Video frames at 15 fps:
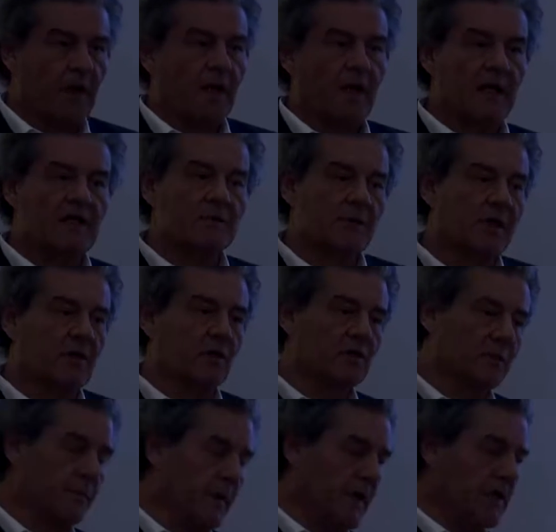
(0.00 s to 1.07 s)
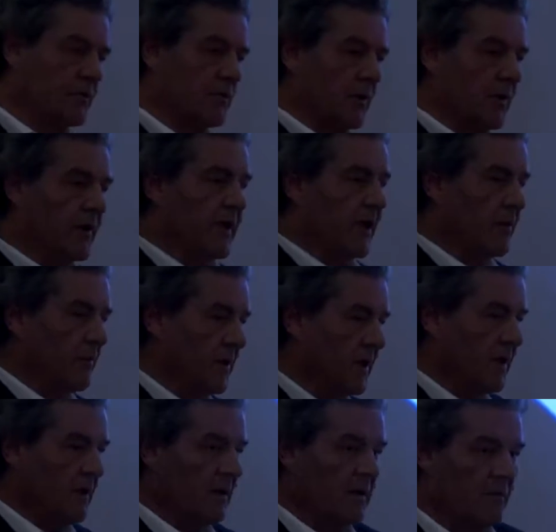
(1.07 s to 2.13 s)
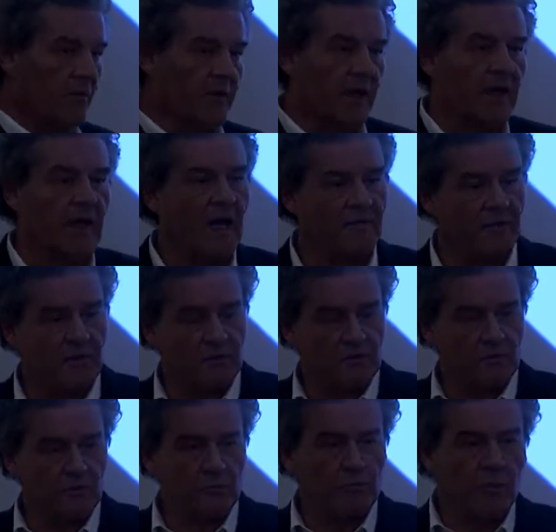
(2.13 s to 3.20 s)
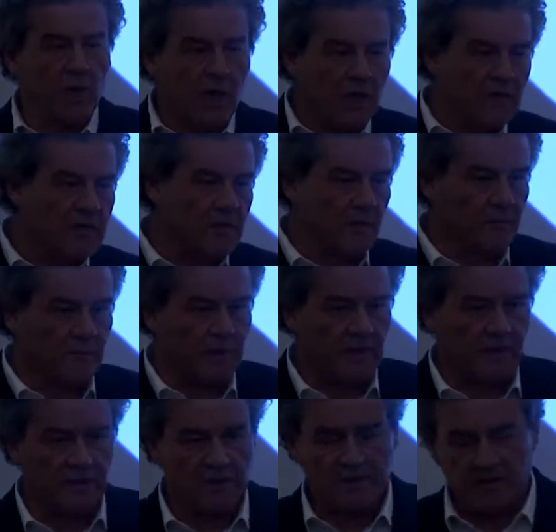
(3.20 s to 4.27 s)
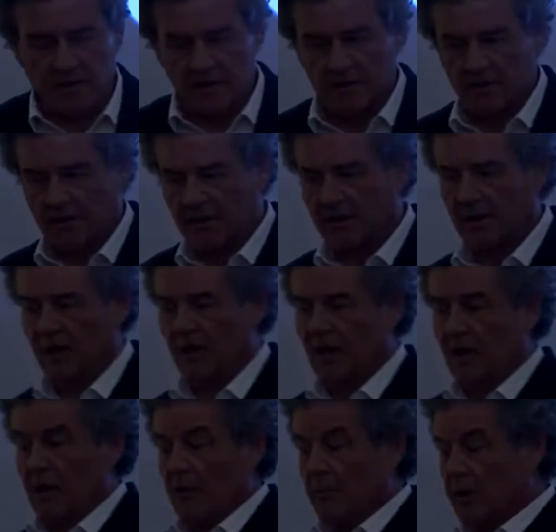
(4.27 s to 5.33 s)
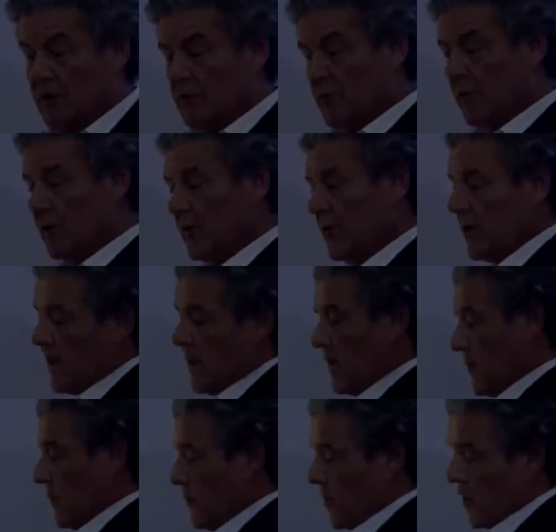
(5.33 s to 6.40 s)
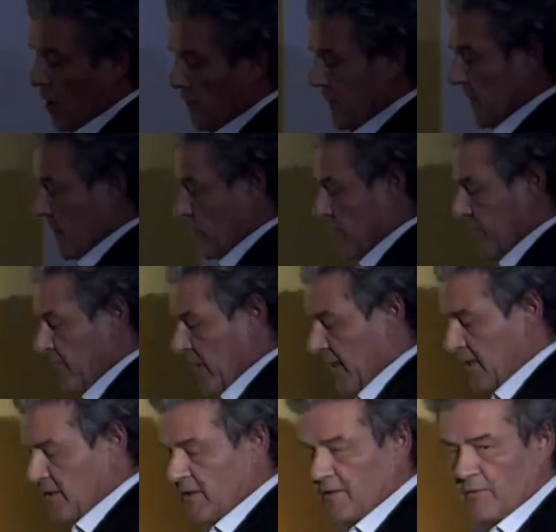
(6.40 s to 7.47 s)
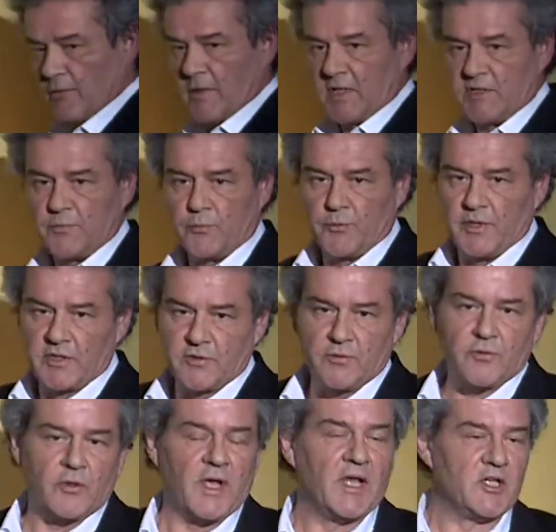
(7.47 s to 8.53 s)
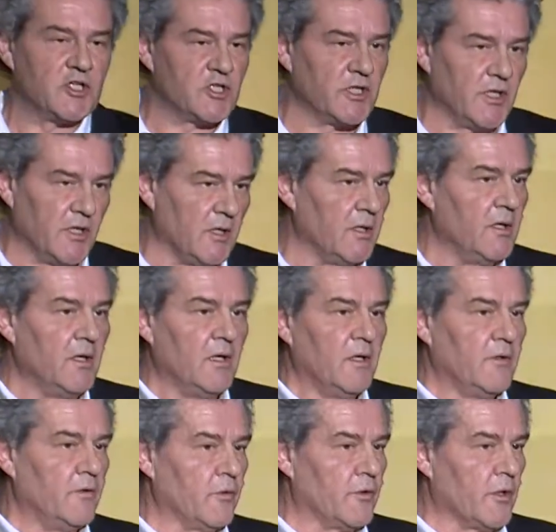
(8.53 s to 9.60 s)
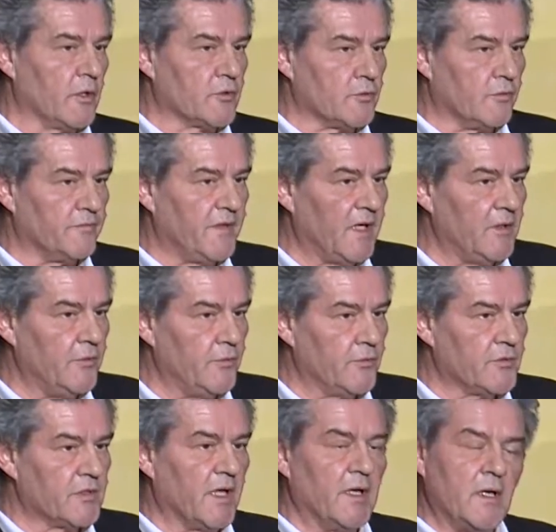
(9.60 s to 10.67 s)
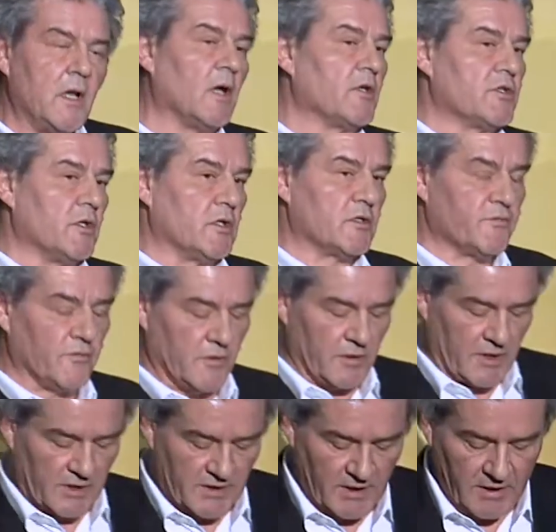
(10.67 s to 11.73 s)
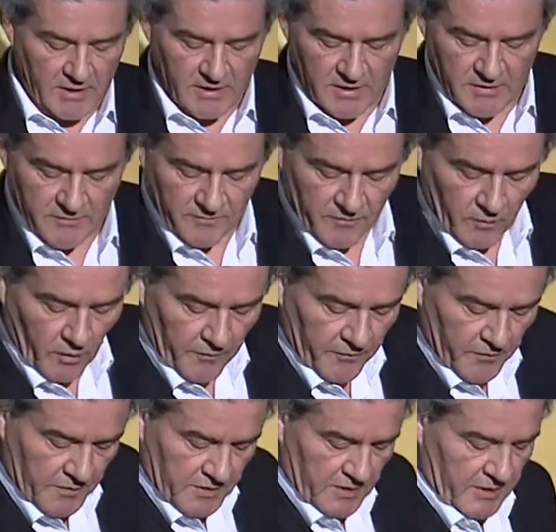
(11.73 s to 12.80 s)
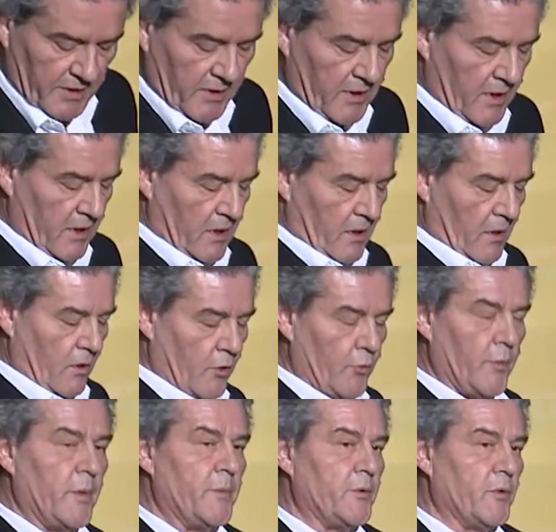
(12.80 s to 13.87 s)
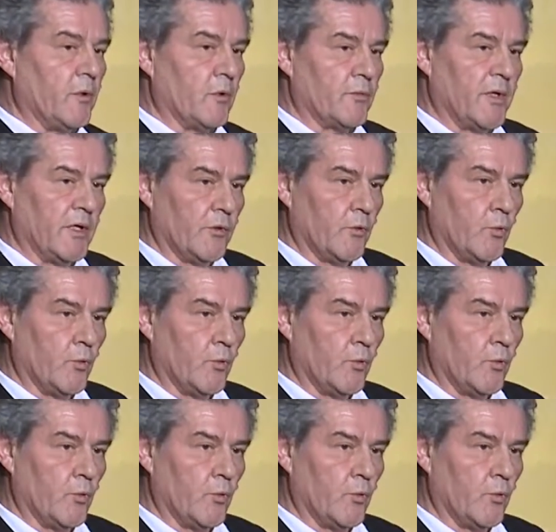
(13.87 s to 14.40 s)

Let's make a space where you can be without having to buy something necessarily, but where you can come and reflect your aspiration and share your cultural values. And not just for the Qataris, for obviously all the people around the